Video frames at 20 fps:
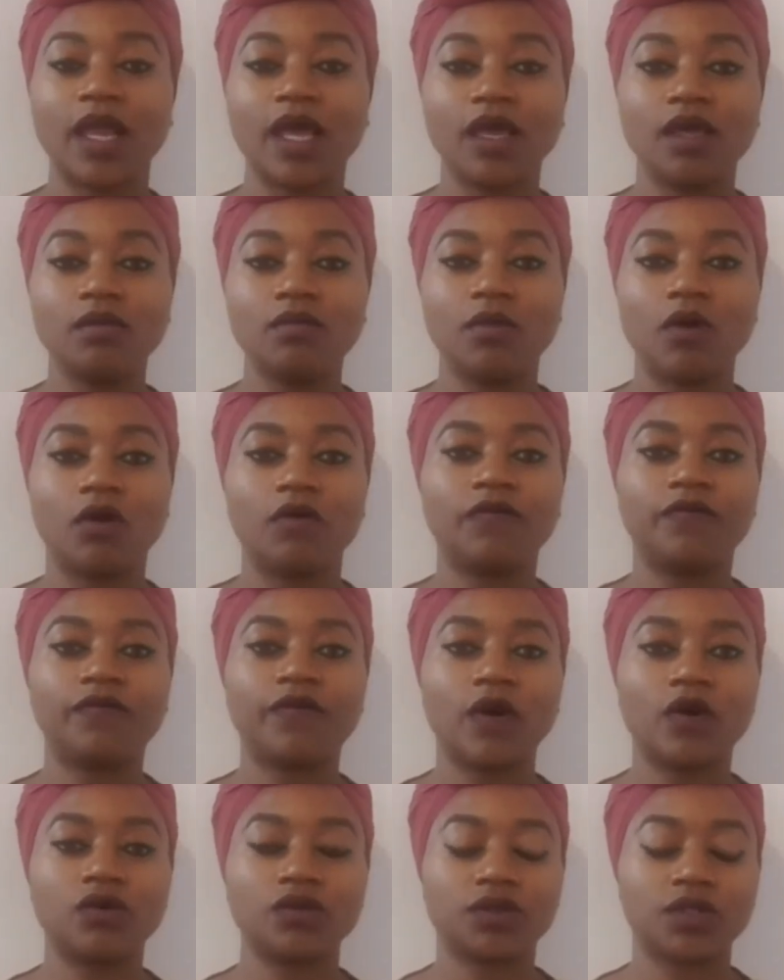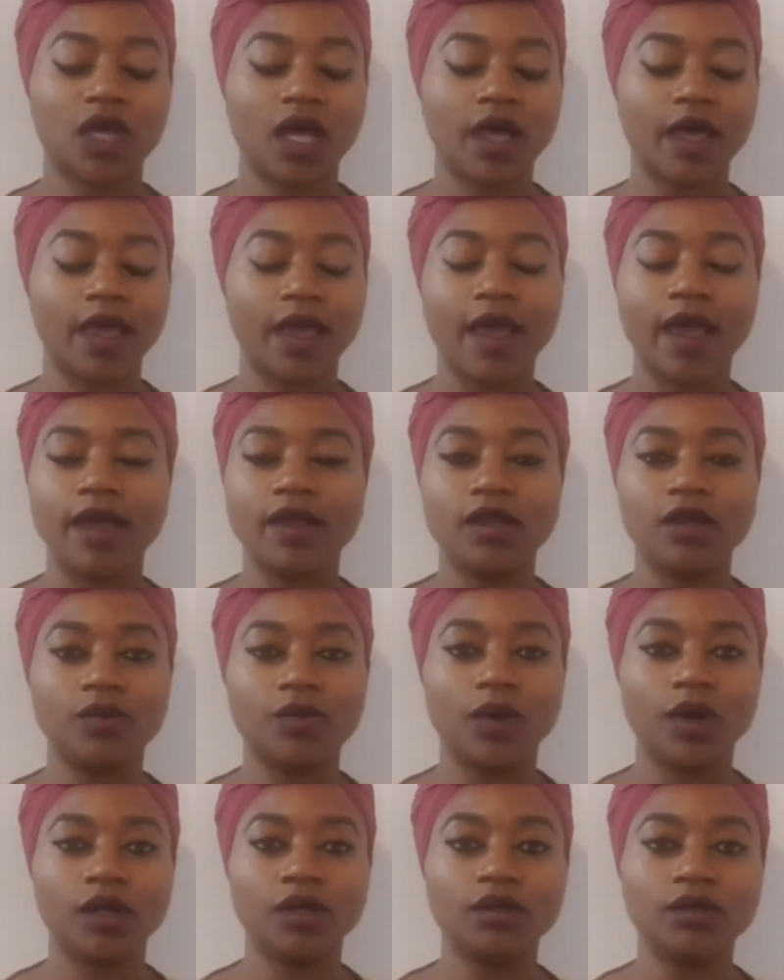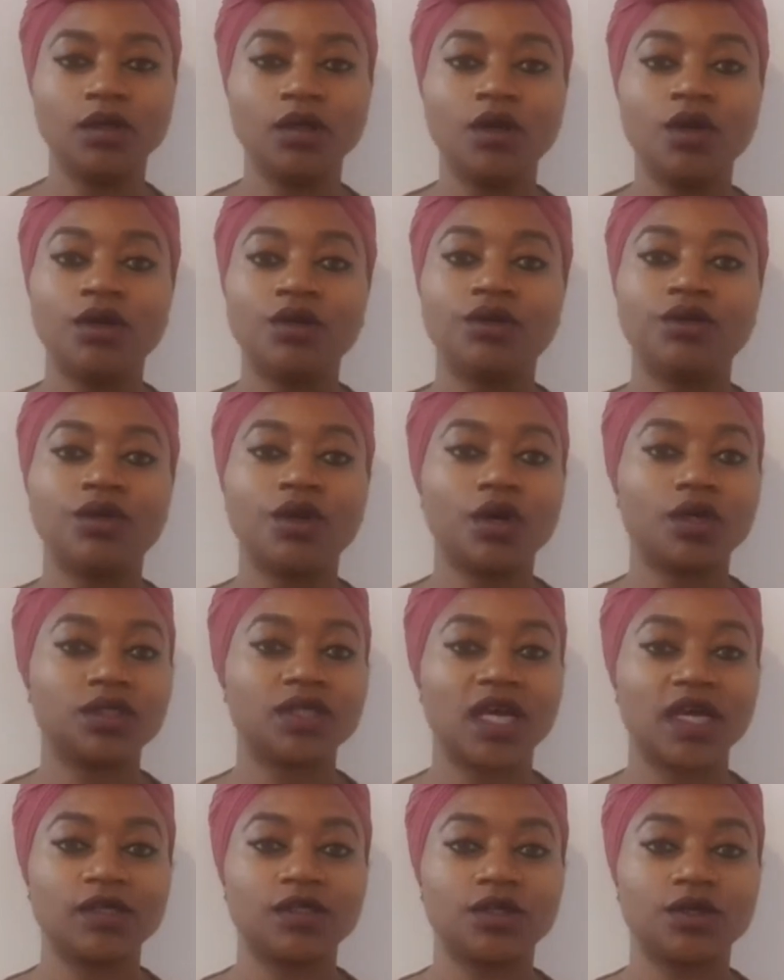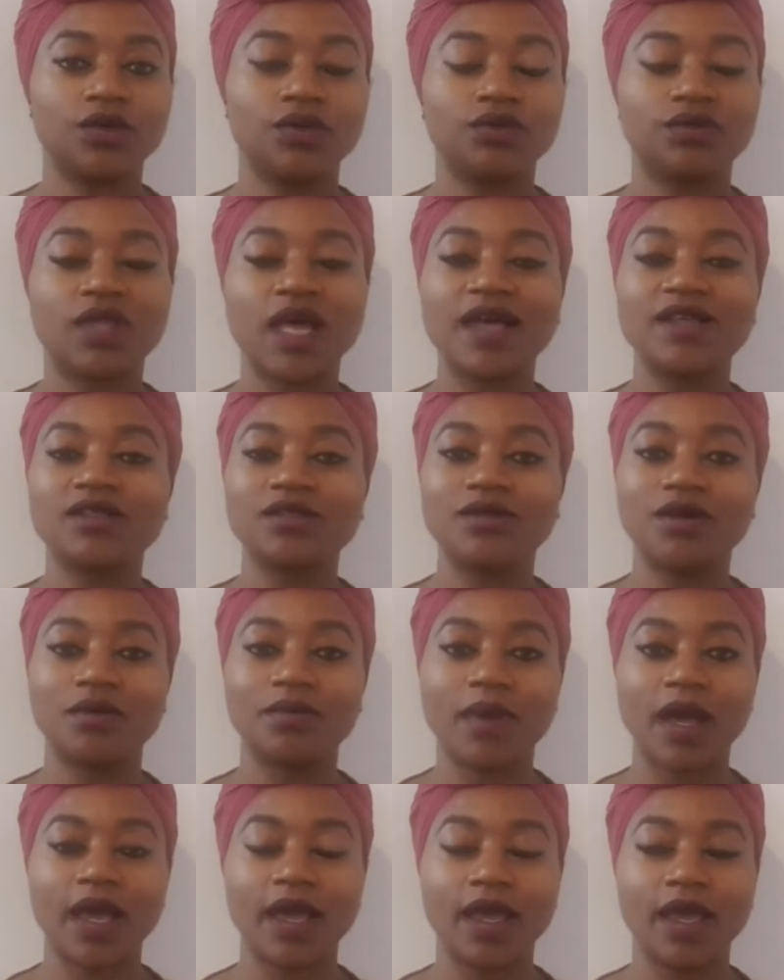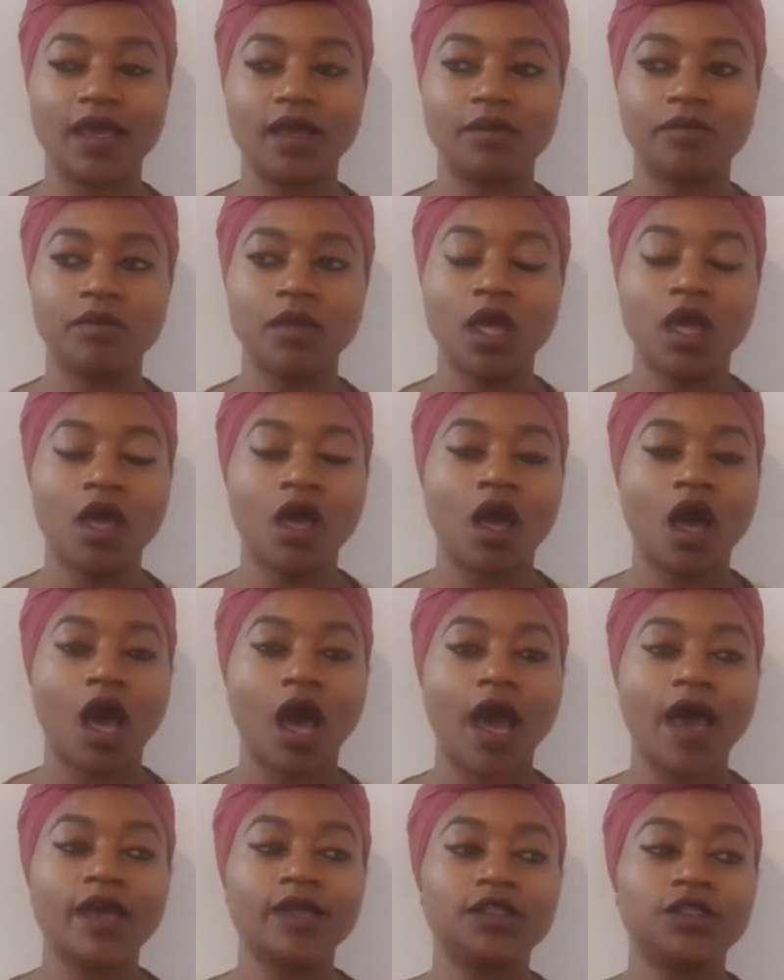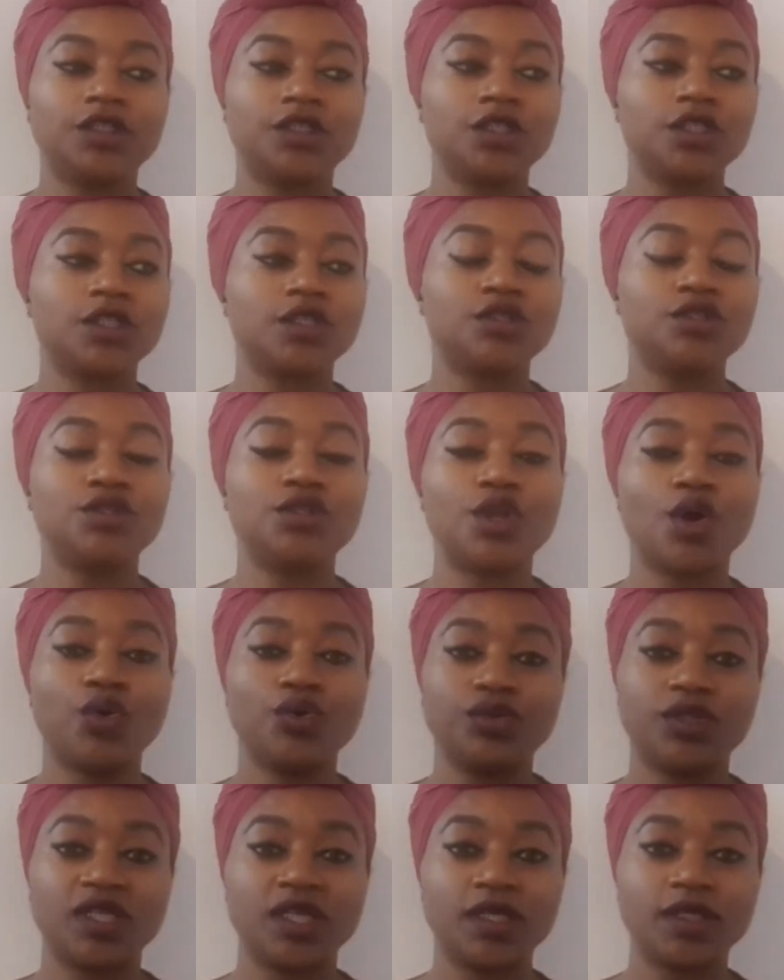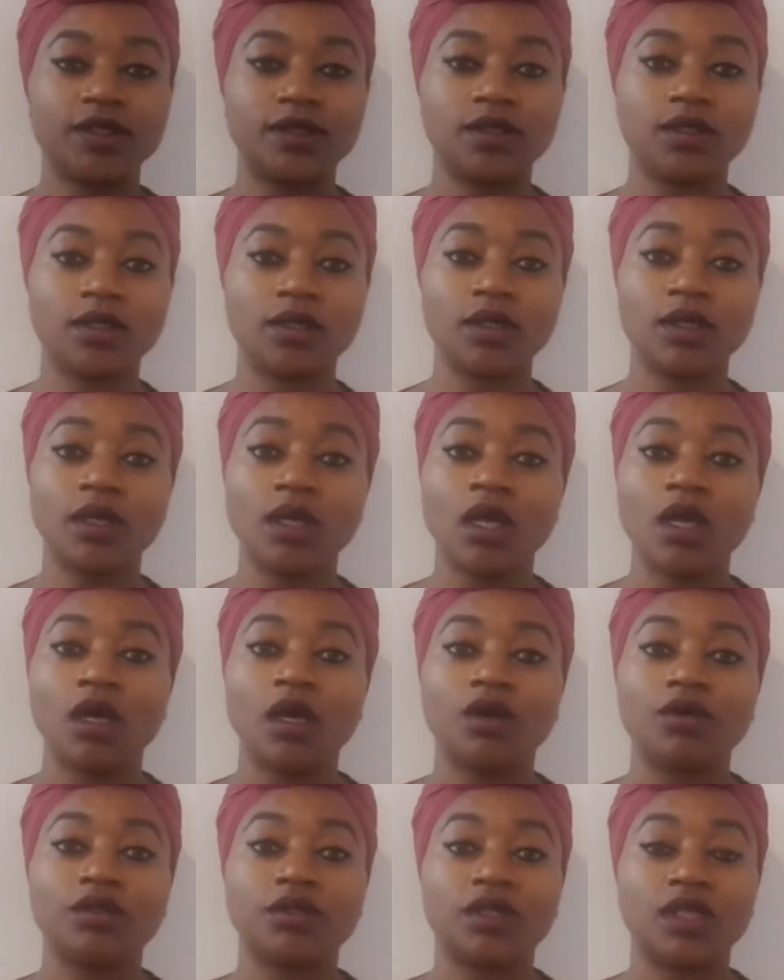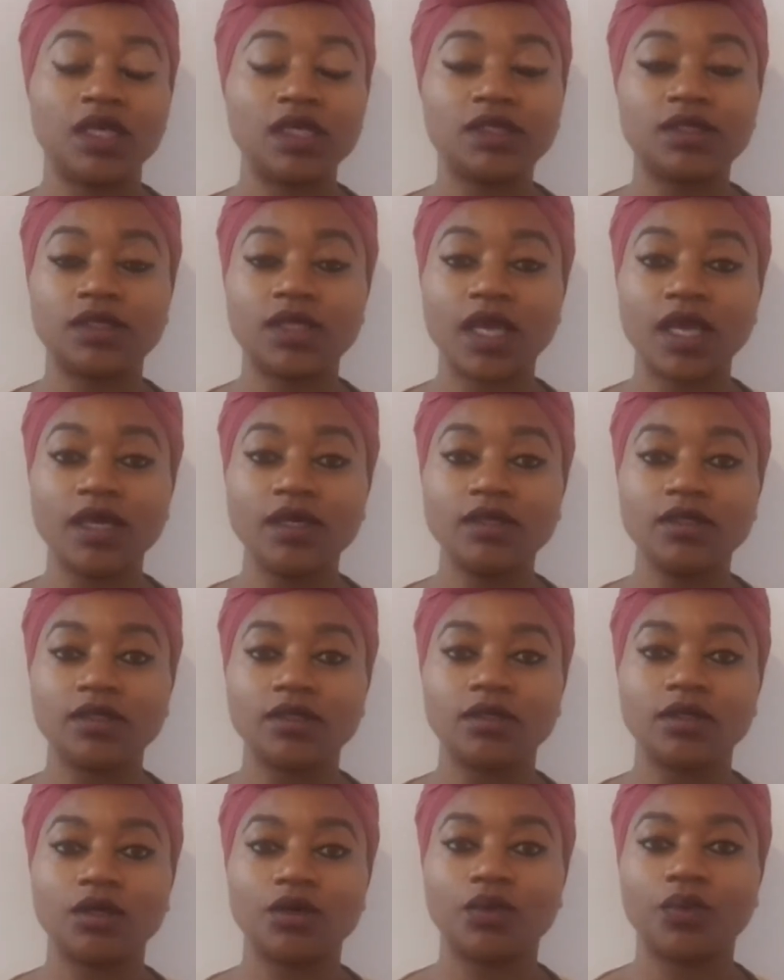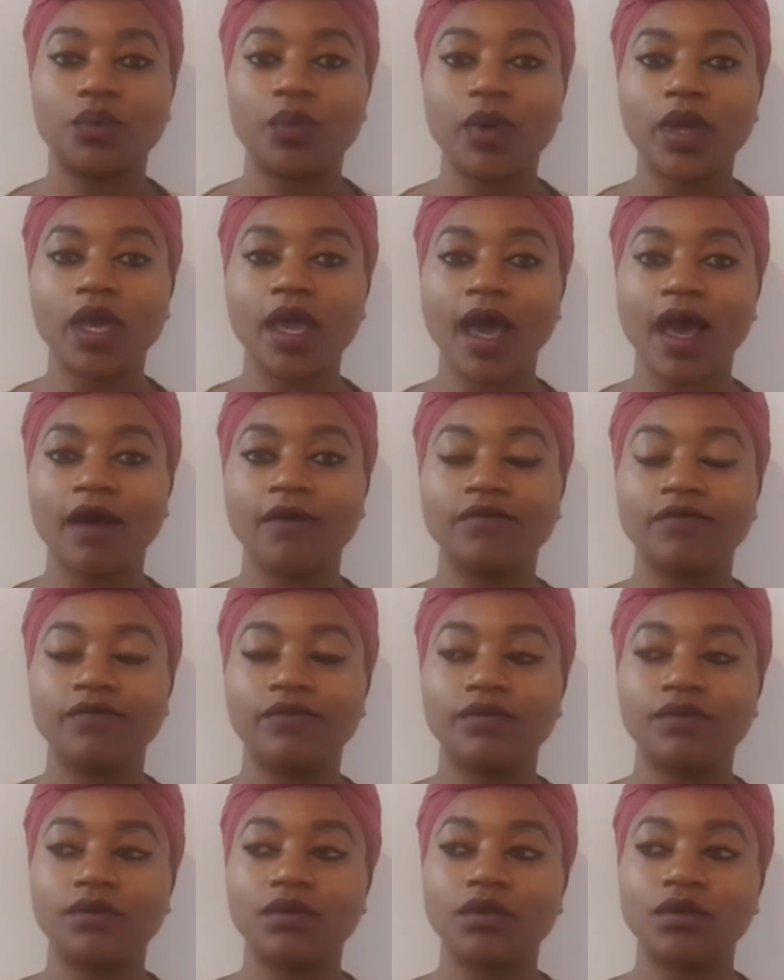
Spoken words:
blame or fault at anyone, not at all. That's not my aim. I just noticed that these days we have